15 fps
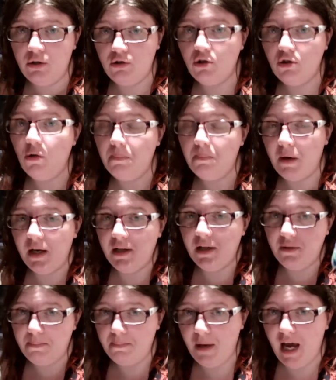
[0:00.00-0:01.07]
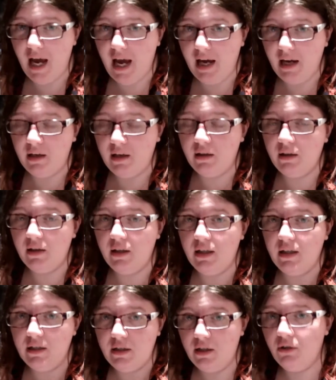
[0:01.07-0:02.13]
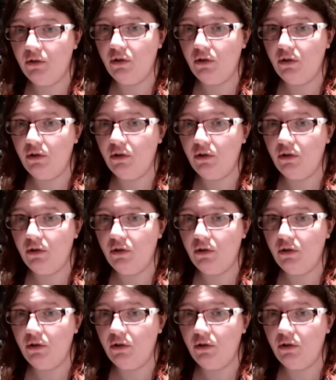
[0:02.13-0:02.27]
don't buy the bag until